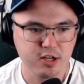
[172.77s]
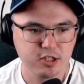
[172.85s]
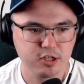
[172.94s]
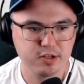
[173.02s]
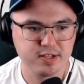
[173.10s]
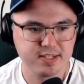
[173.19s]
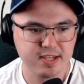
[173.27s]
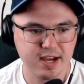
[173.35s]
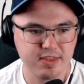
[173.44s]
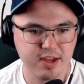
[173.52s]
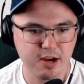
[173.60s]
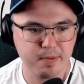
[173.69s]
Turned aside
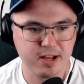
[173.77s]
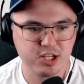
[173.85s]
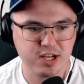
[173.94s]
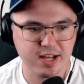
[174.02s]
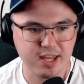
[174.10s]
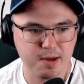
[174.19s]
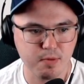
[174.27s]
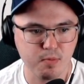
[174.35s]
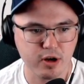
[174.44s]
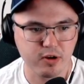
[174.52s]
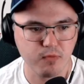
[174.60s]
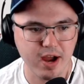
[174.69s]
there by Jack Campbell.
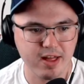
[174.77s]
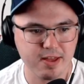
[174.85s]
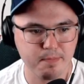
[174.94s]
Morgan Riley